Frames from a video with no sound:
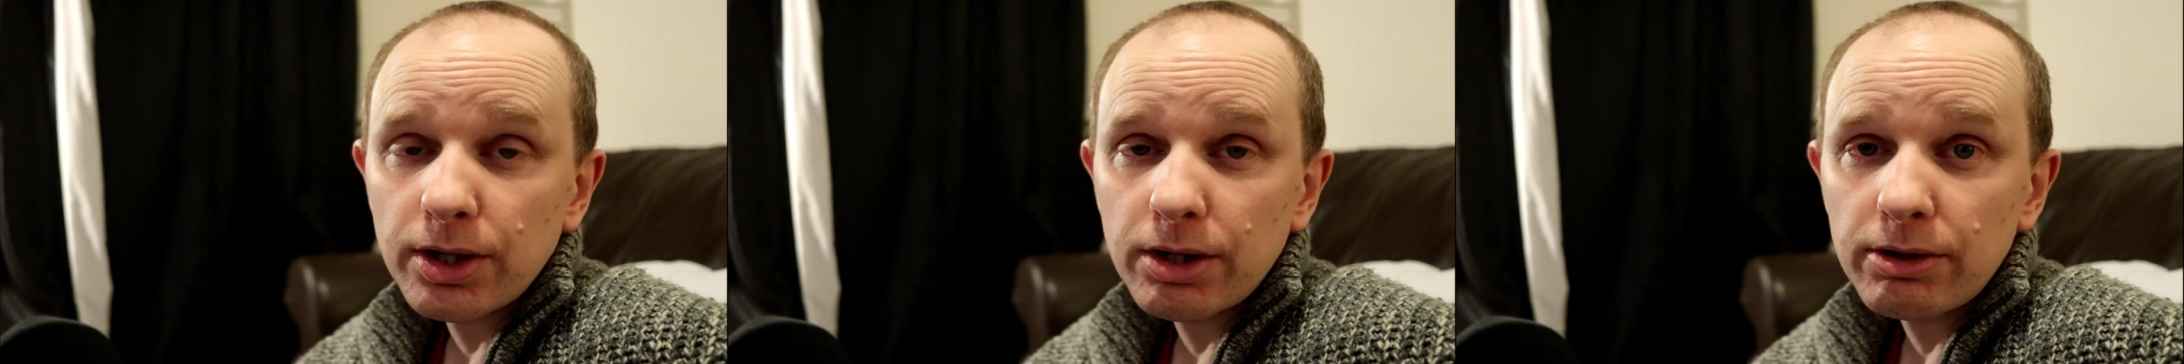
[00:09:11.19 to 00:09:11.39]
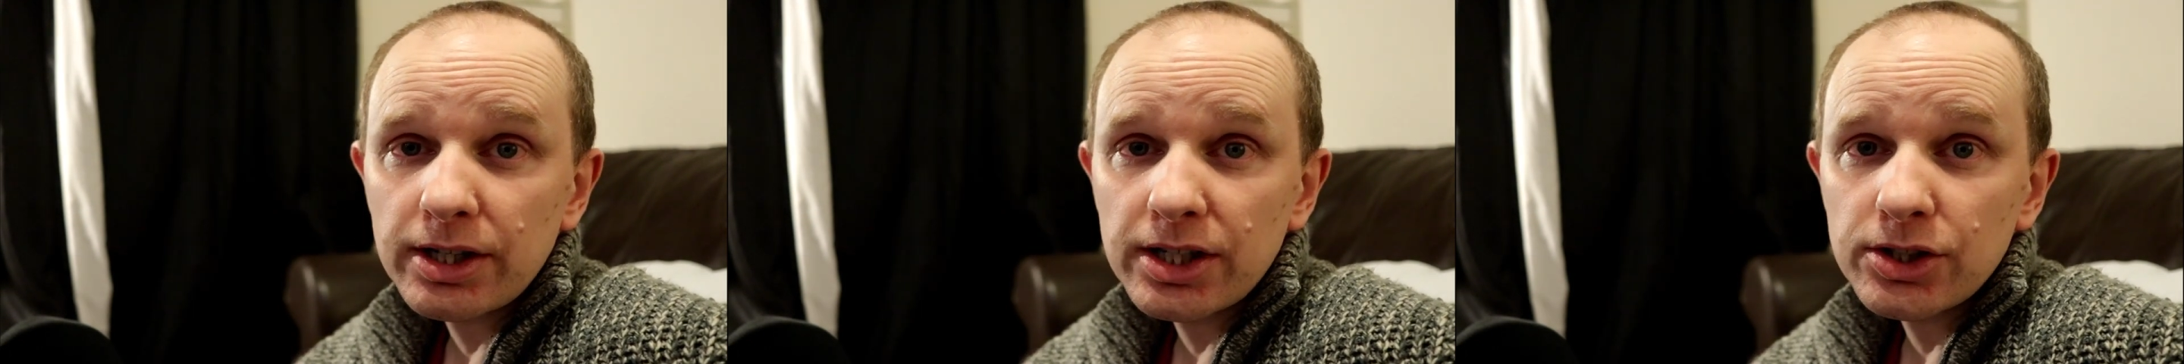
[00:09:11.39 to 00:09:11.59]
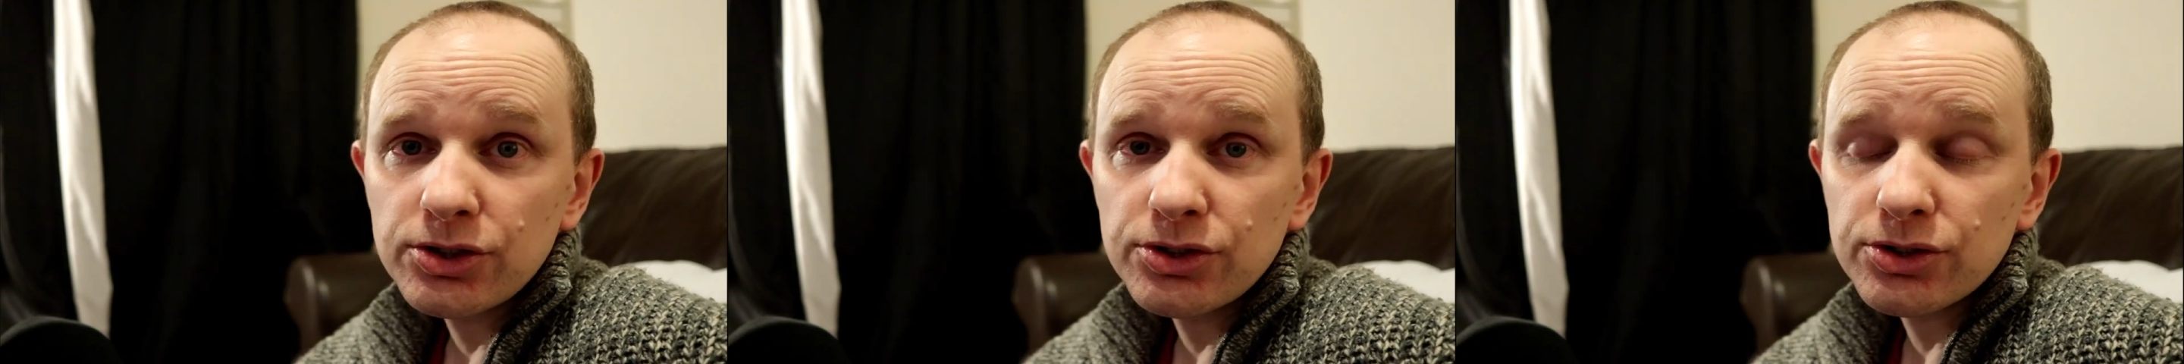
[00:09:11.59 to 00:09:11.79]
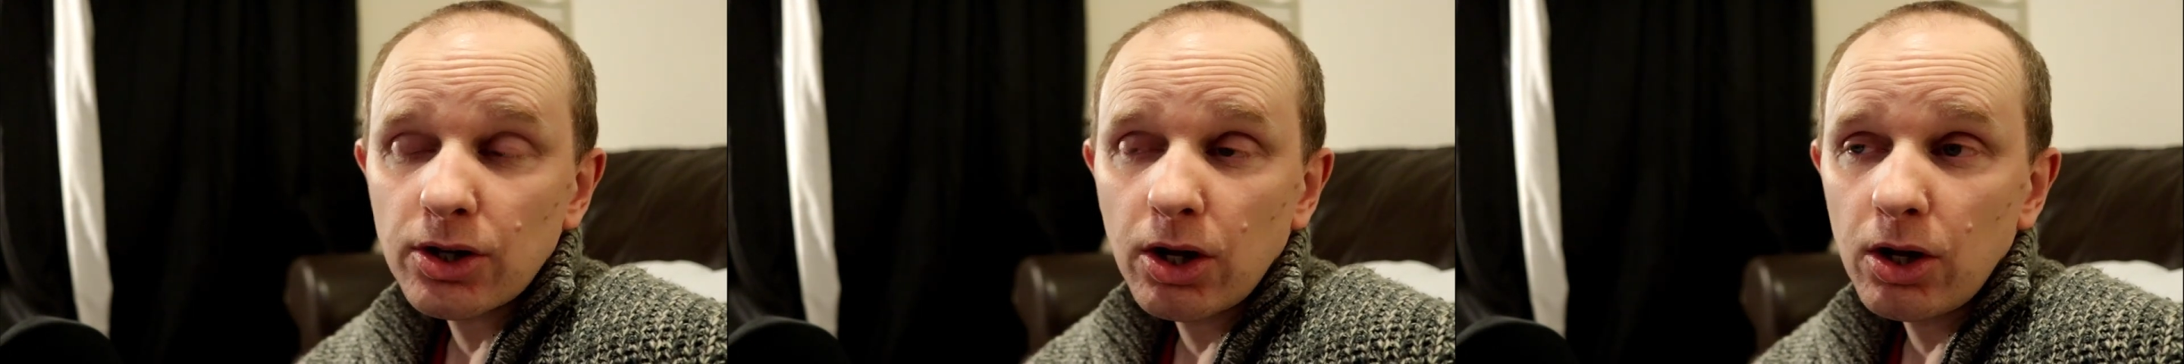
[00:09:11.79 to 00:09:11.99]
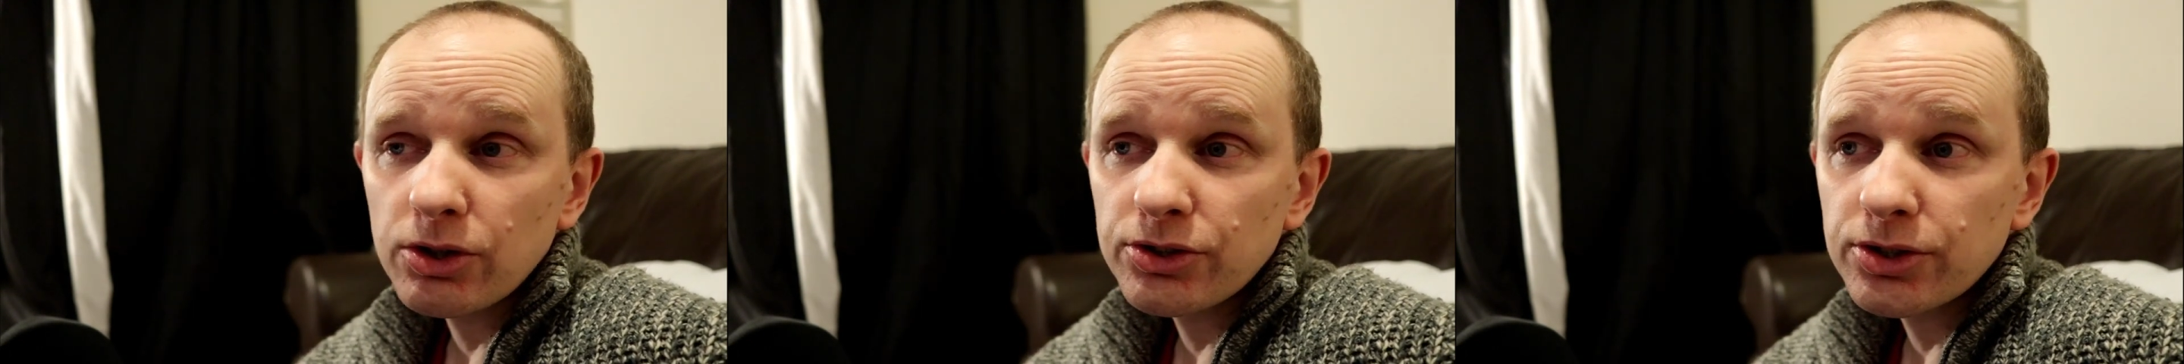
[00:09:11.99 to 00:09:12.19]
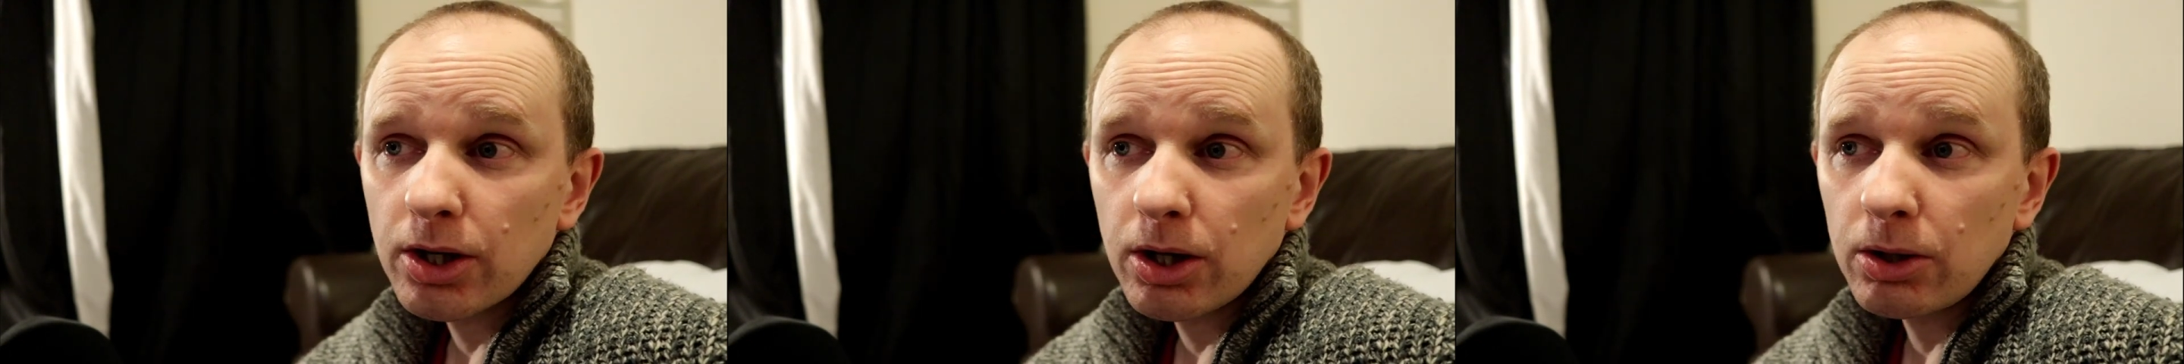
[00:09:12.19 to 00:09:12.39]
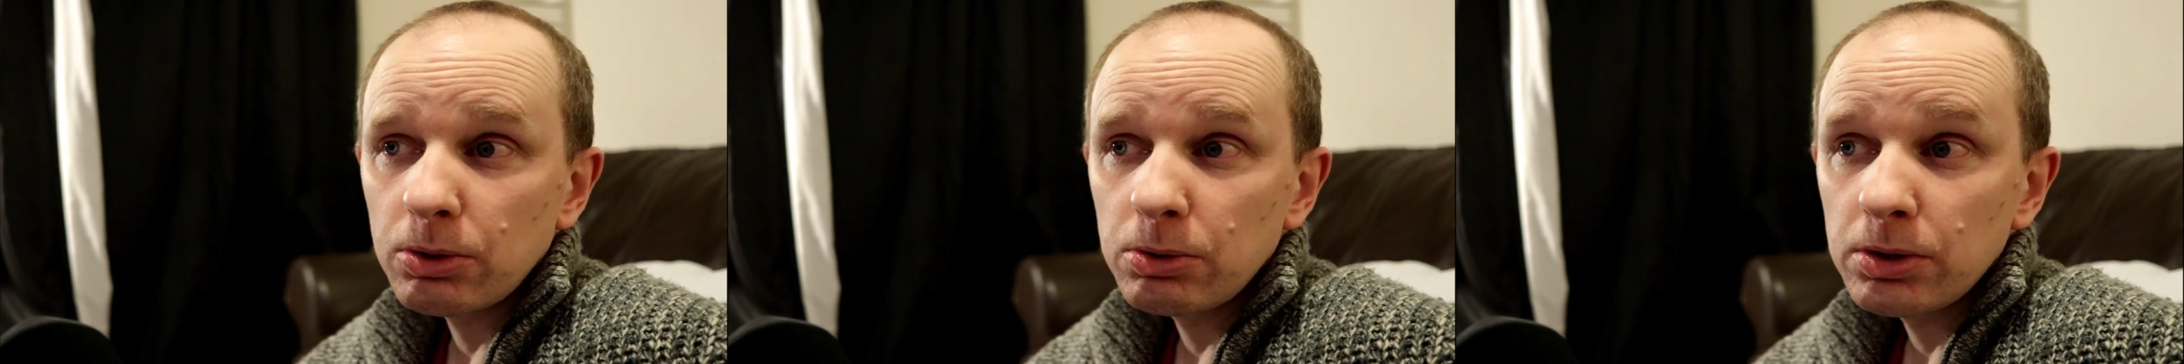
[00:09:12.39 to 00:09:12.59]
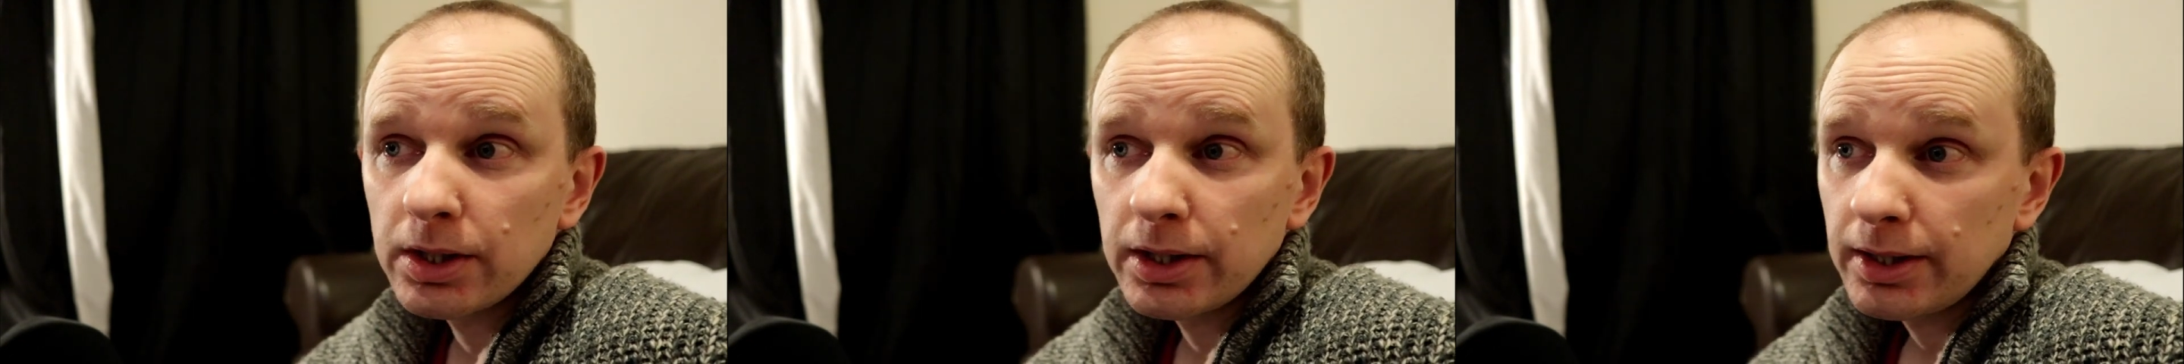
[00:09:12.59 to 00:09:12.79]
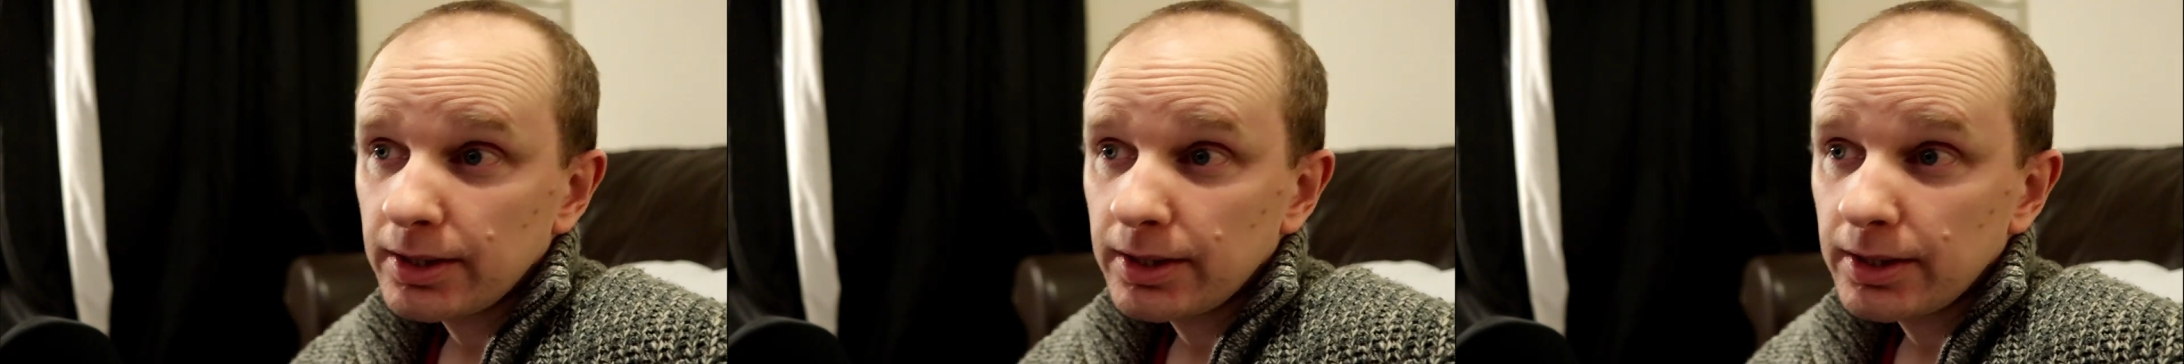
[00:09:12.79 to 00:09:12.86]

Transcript: There is also,